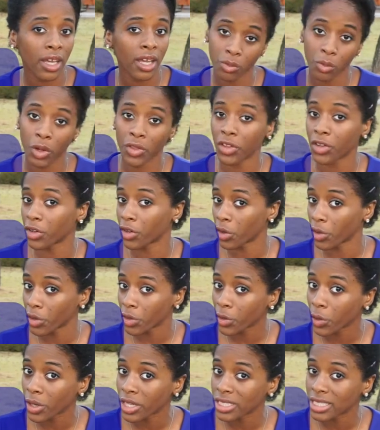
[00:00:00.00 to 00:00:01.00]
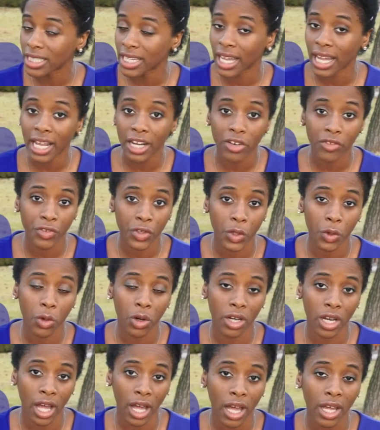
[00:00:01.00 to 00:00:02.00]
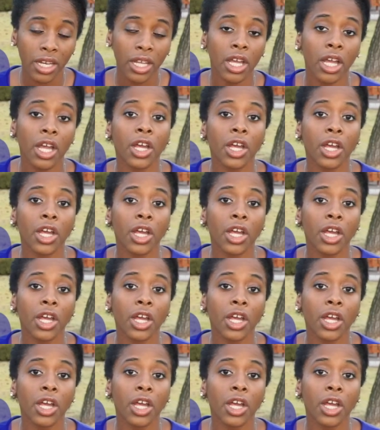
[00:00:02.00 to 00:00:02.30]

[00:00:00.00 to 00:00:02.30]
whether you know you're going to get interviewed or not,